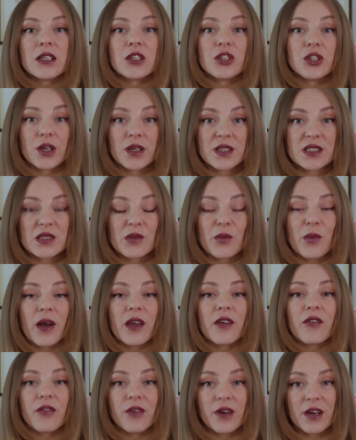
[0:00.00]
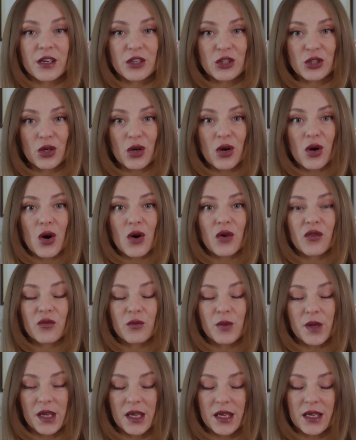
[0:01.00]
just by virtue
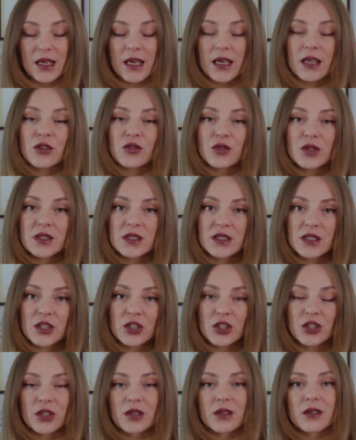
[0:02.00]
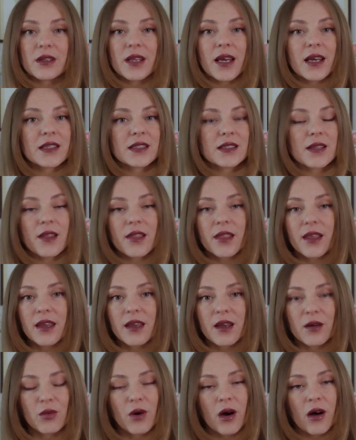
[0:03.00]
of being in transition. That's the
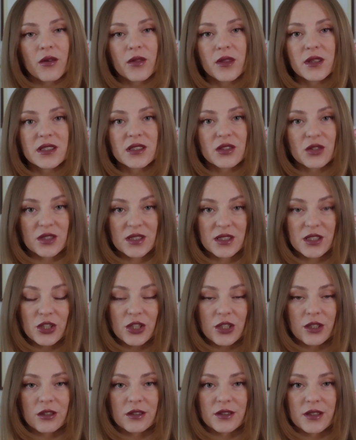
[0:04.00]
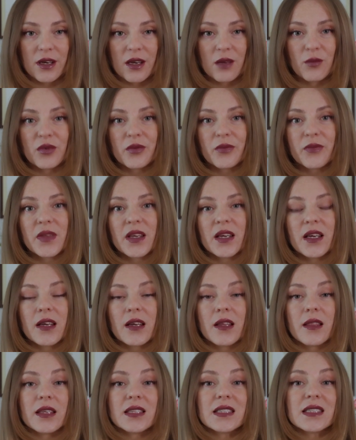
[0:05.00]
thing about this transitional type.
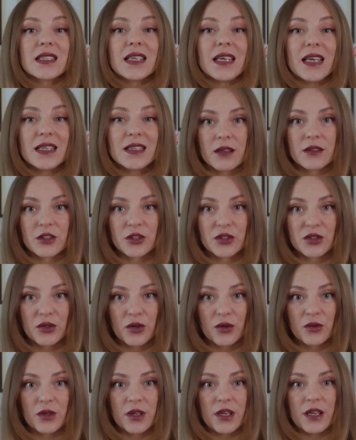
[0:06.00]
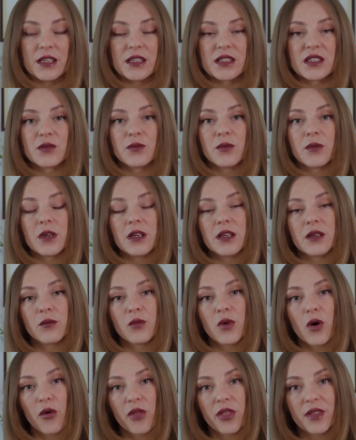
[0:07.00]
The skin undertone is
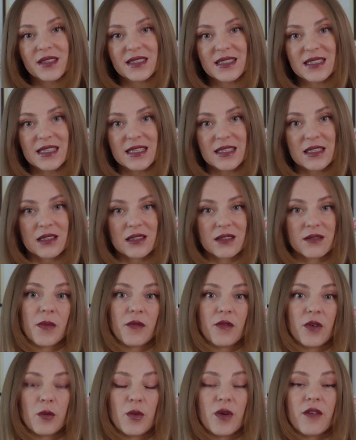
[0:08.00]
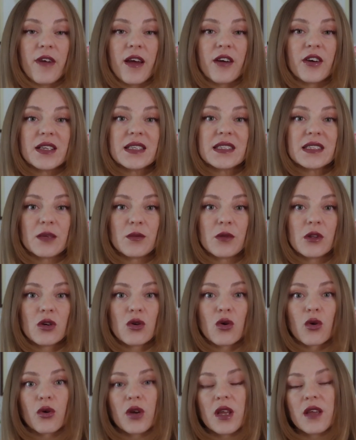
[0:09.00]
in both seasons will be very similar
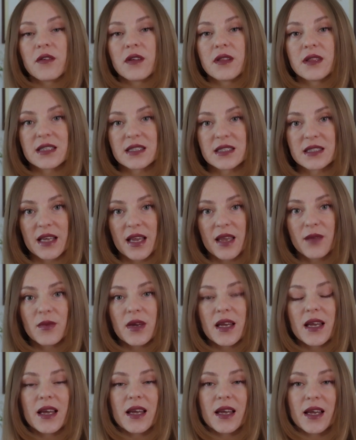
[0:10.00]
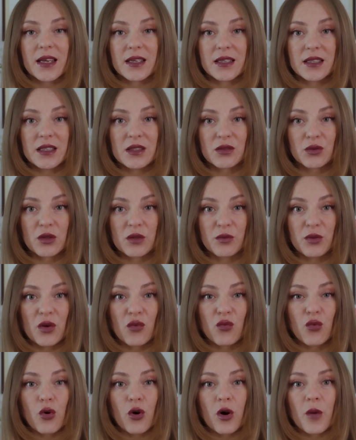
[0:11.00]
or even the same, and it will be
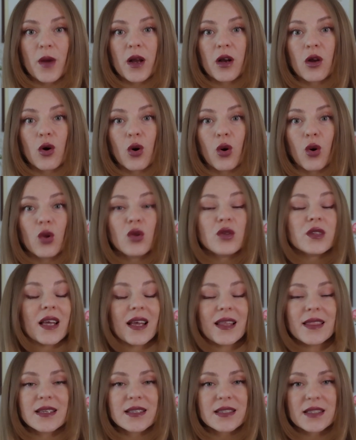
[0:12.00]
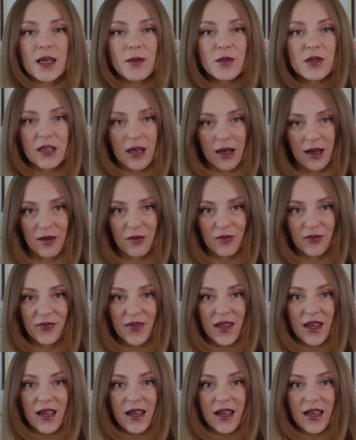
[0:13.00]
warm and cold at the same time.